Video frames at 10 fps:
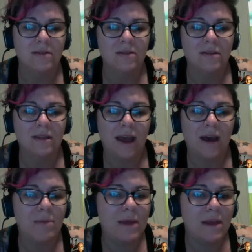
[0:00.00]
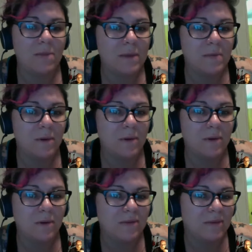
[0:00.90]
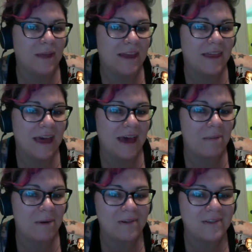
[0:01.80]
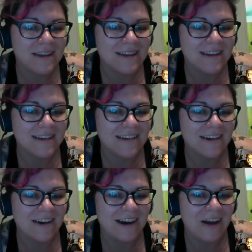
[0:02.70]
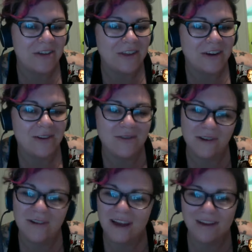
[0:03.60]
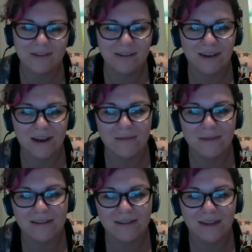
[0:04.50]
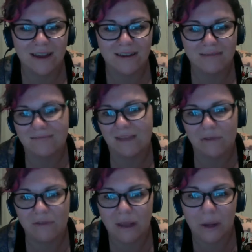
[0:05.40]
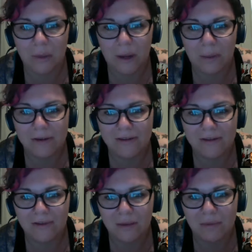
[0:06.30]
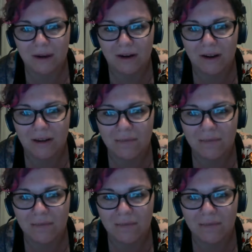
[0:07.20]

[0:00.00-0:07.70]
how many people like that person are out there who don't actually come and say, I feel like a weak piece of shit, but here I am.